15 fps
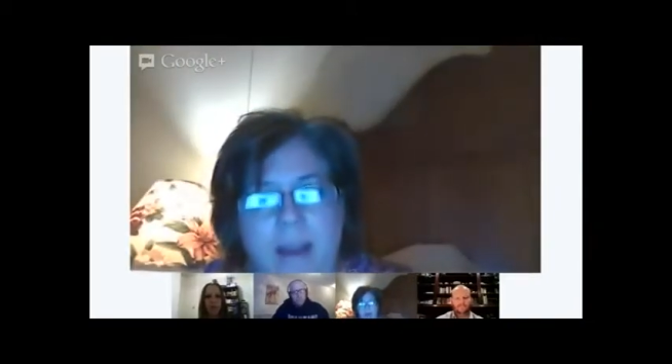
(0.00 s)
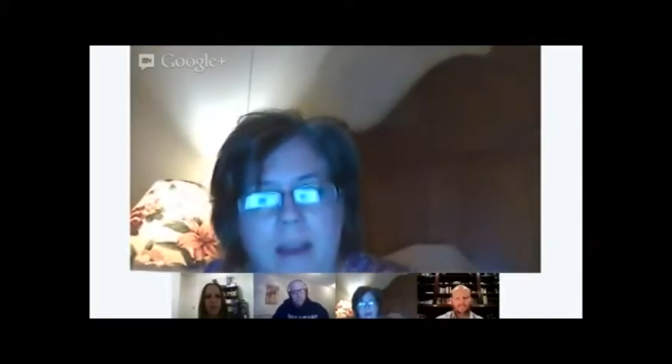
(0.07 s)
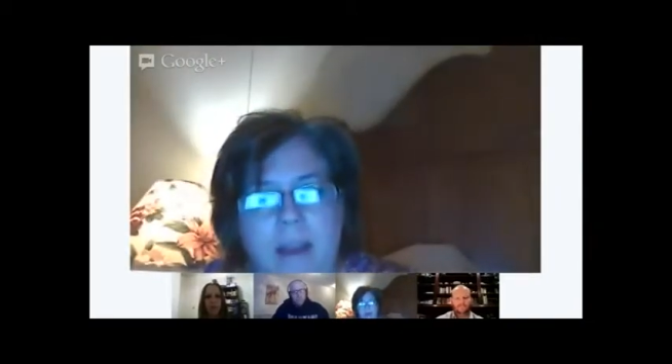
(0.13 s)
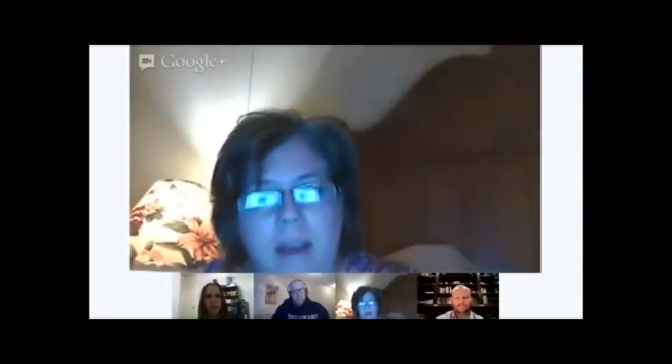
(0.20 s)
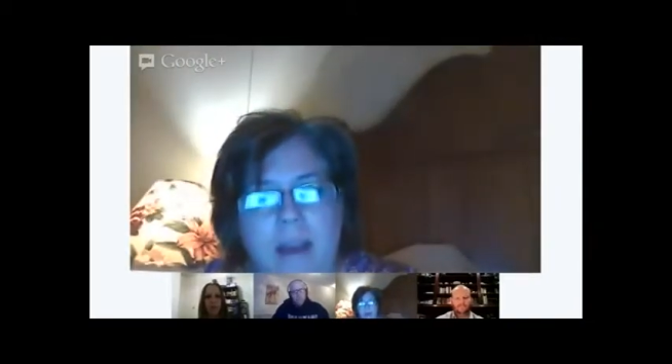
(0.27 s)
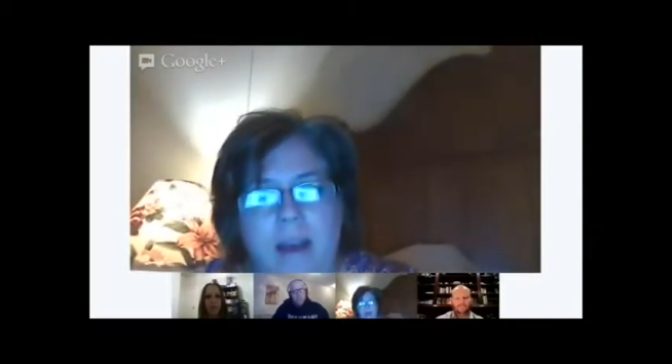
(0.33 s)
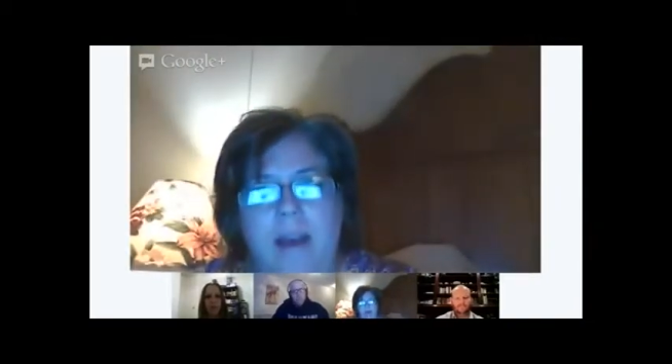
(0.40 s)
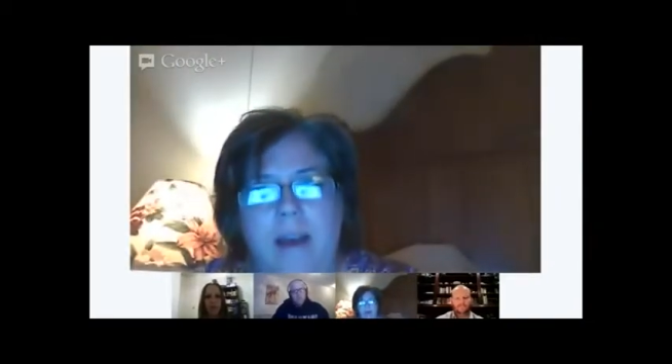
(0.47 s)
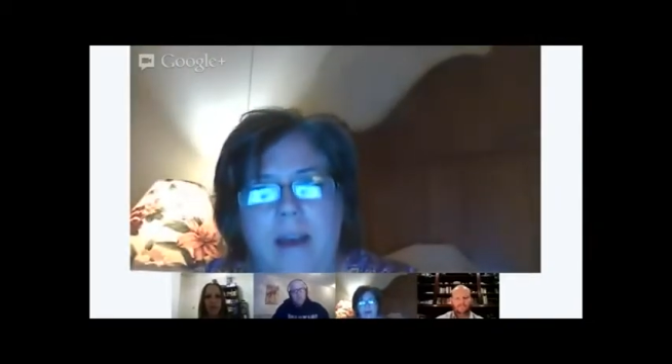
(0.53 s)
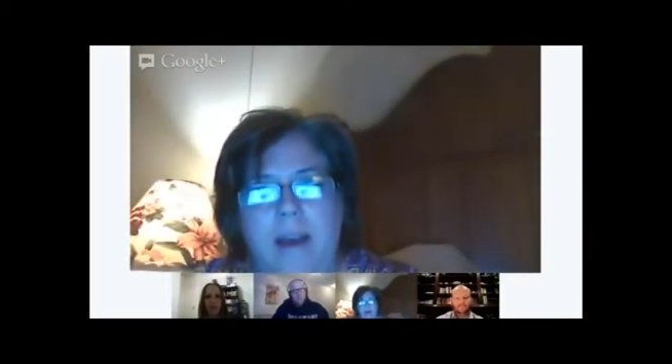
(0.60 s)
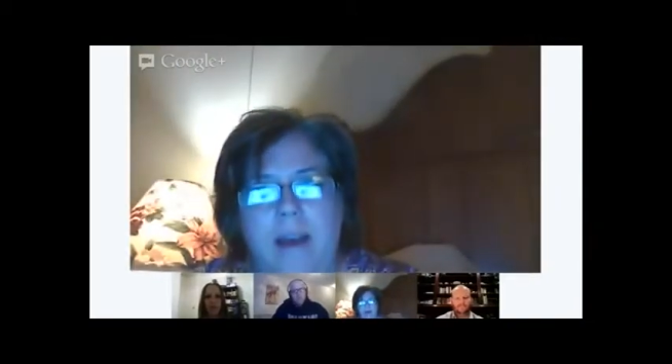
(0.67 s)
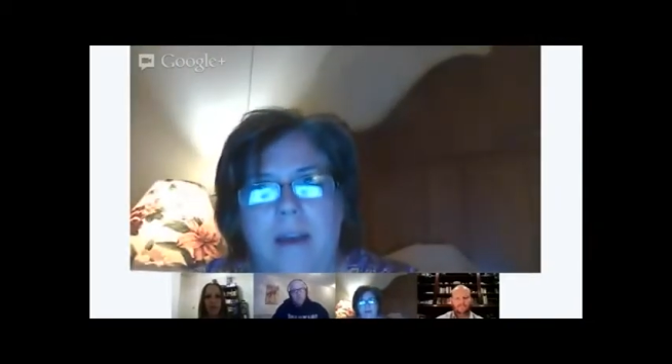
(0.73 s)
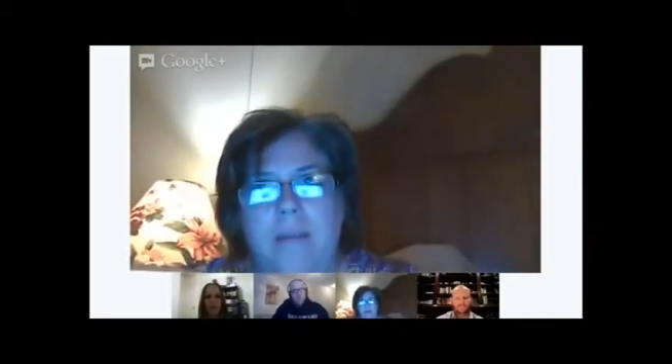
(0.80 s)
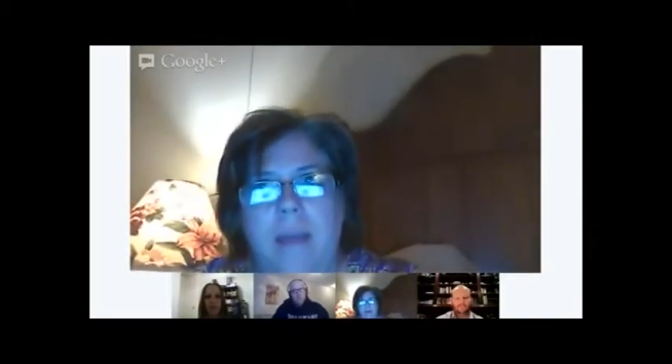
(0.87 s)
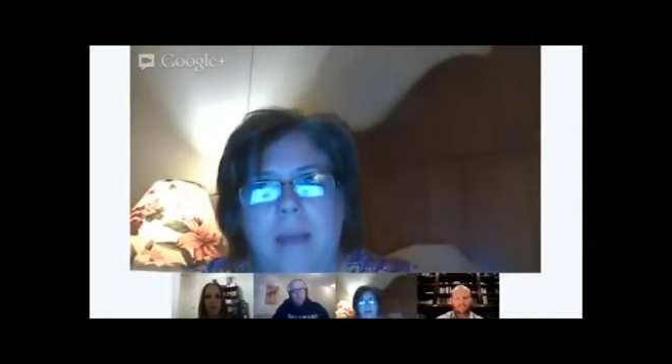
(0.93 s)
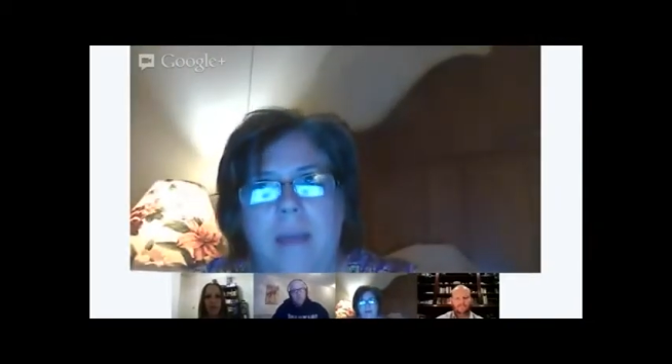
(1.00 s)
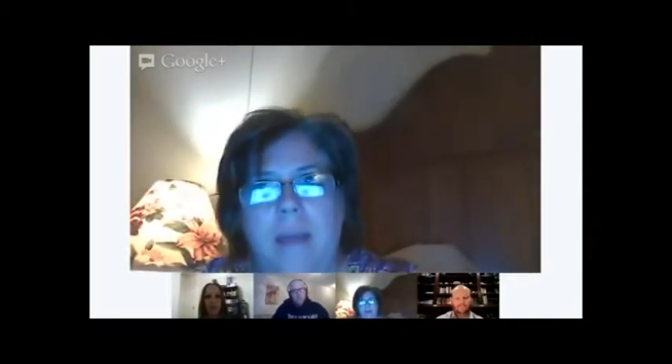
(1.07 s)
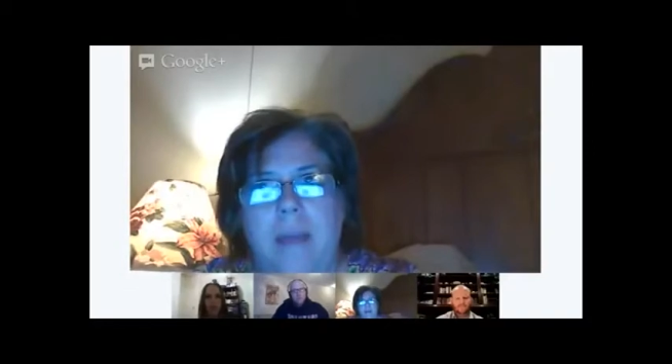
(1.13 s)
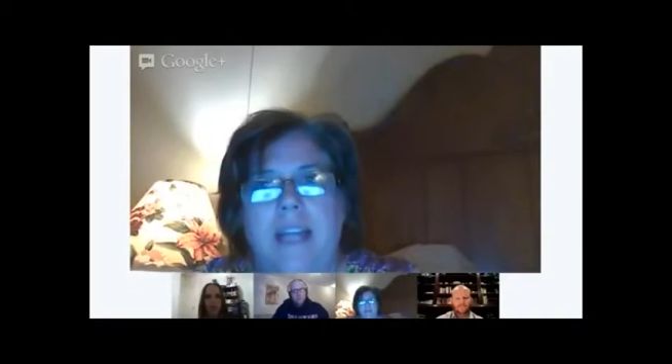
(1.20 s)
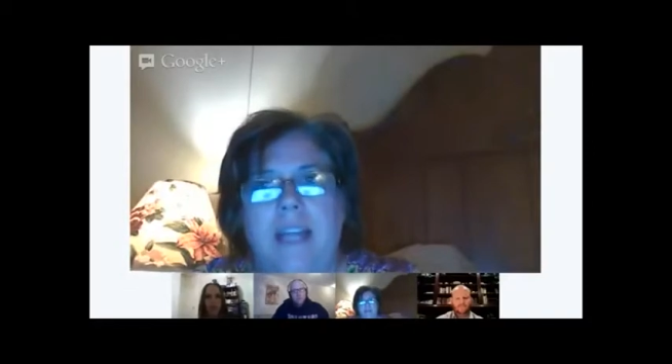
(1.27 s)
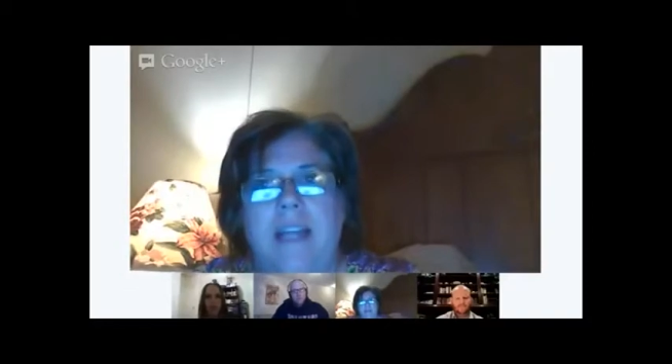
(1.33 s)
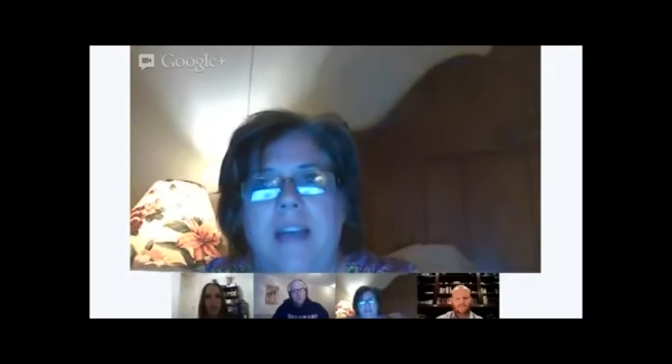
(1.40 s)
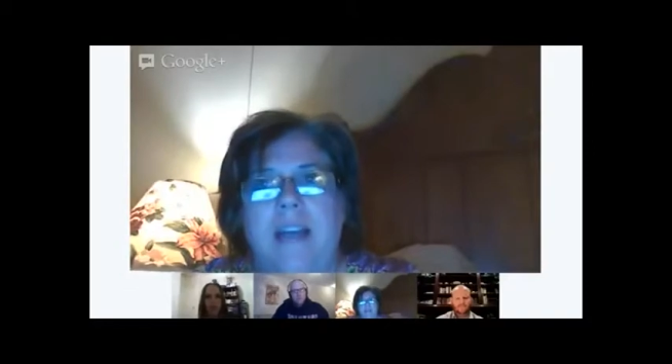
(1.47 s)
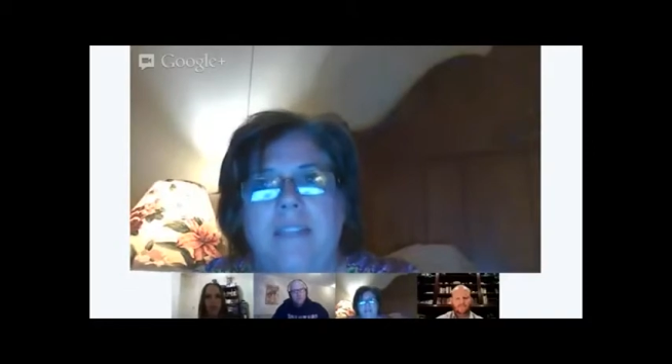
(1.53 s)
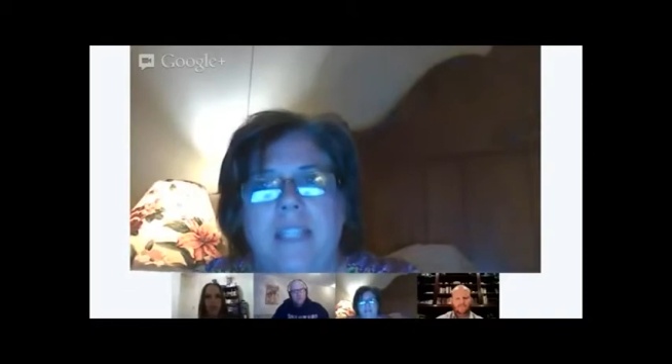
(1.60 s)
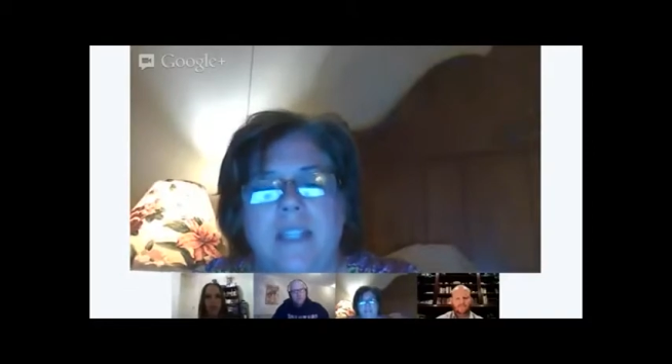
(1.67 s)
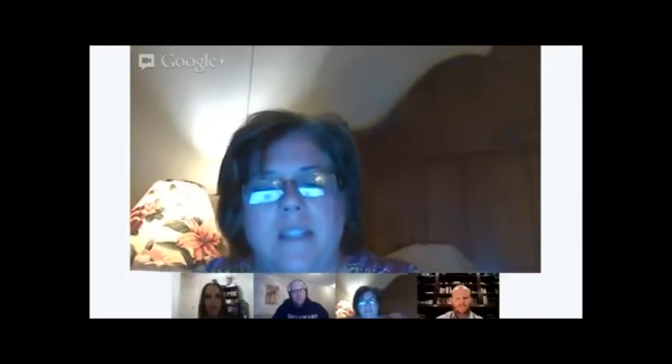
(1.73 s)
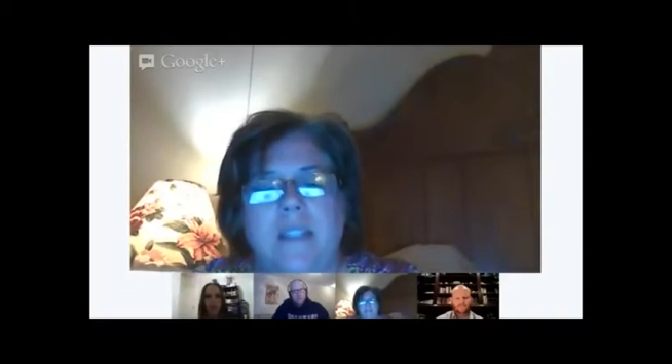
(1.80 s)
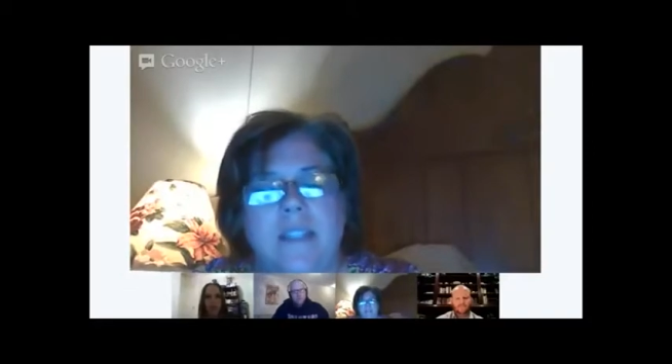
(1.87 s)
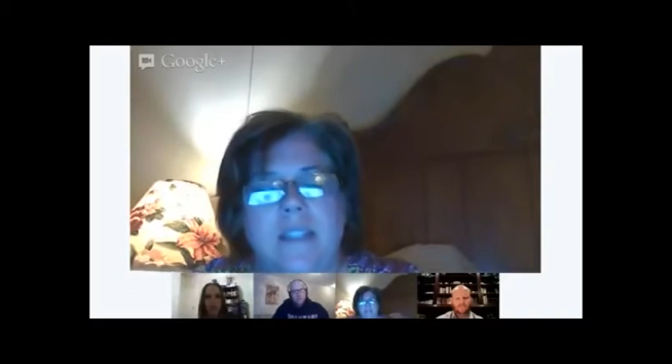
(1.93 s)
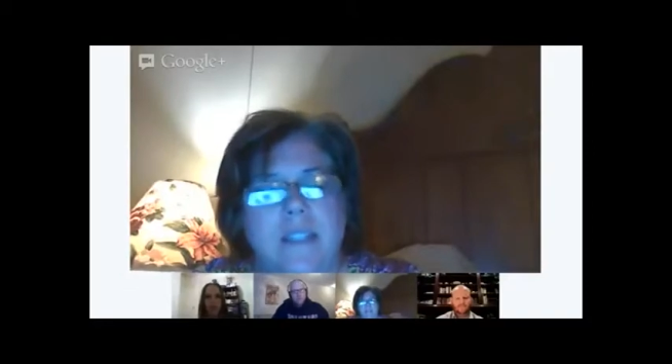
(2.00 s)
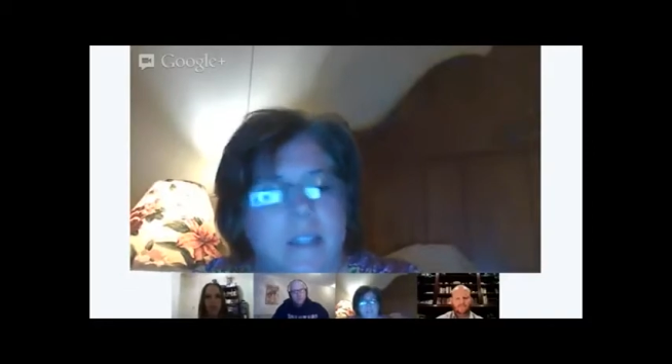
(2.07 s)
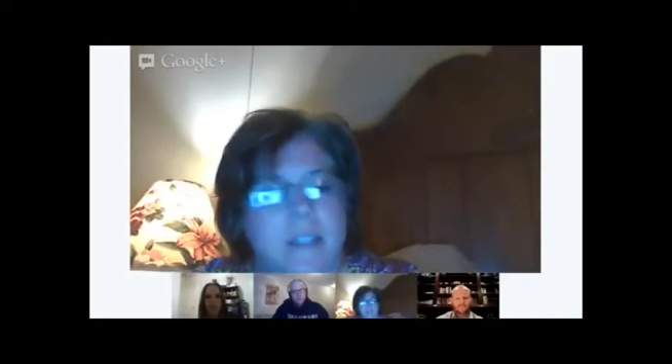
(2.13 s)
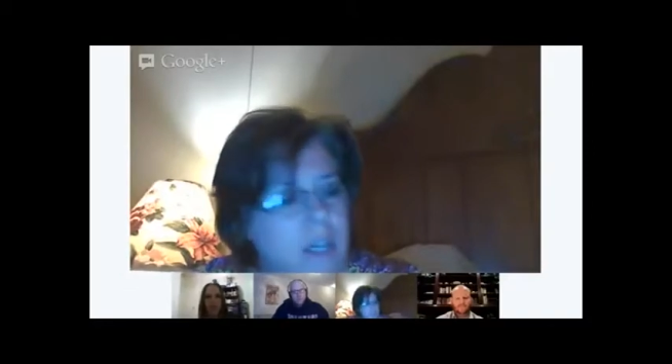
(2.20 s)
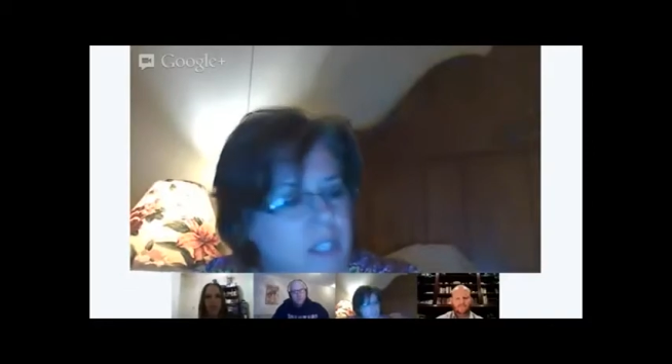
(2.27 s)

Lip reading: everyday life skills and